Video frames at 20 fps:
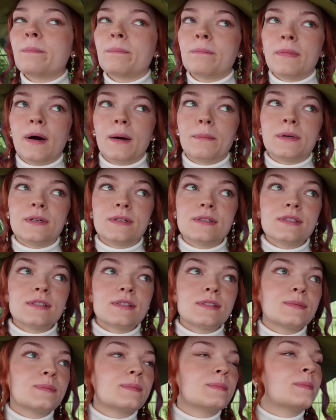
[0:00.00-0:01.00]

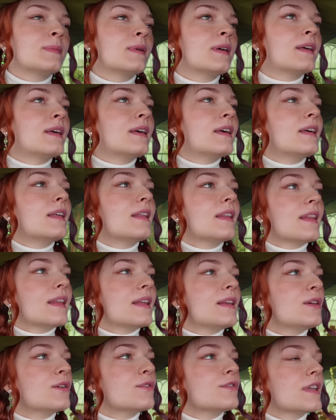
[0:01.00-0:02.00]
bubbles,
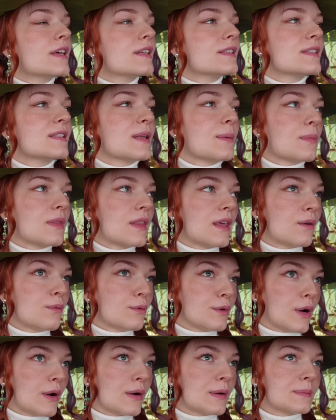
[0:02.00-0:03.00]
then you've done something
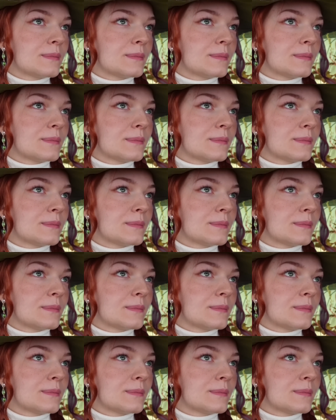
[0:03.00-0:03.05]
wrong.